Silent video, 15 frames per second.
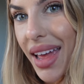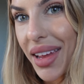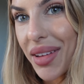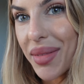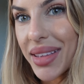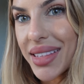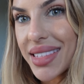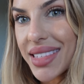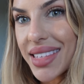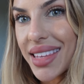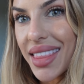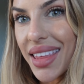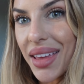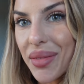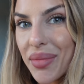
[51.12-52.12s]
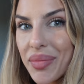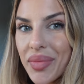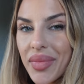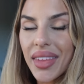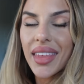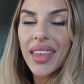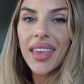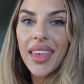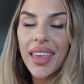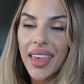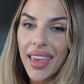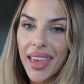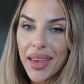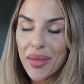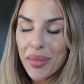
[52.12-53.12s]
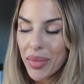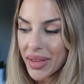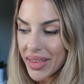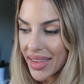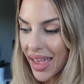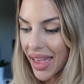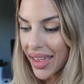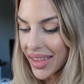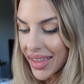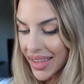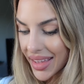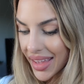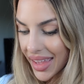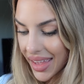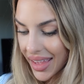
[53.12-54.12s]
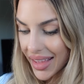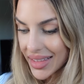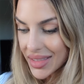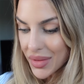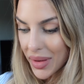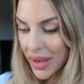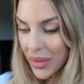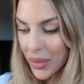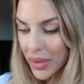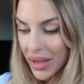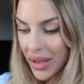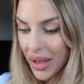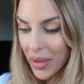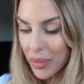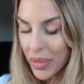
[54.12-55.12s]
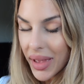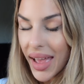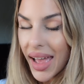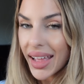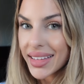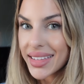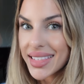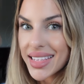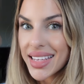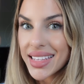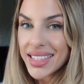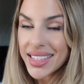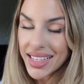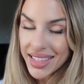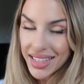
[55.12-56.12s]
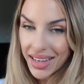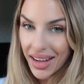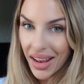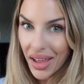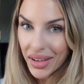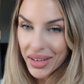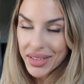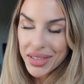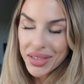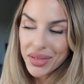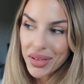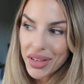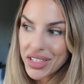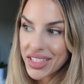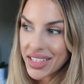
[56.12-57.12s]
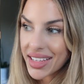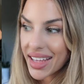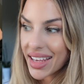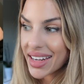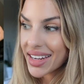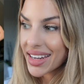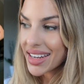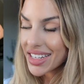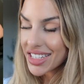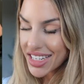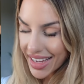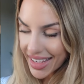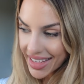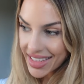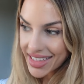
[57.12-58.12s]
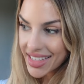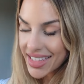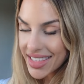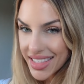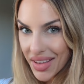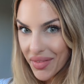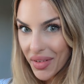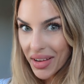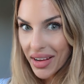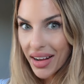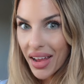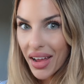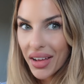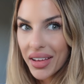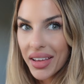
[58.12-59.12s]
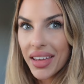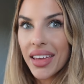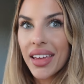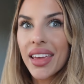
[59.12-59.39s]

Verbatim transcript: time I see them. Uh, but yeah, uh, so I wake up at 6 o'clock to do a chicken check-in, 7 o'clock,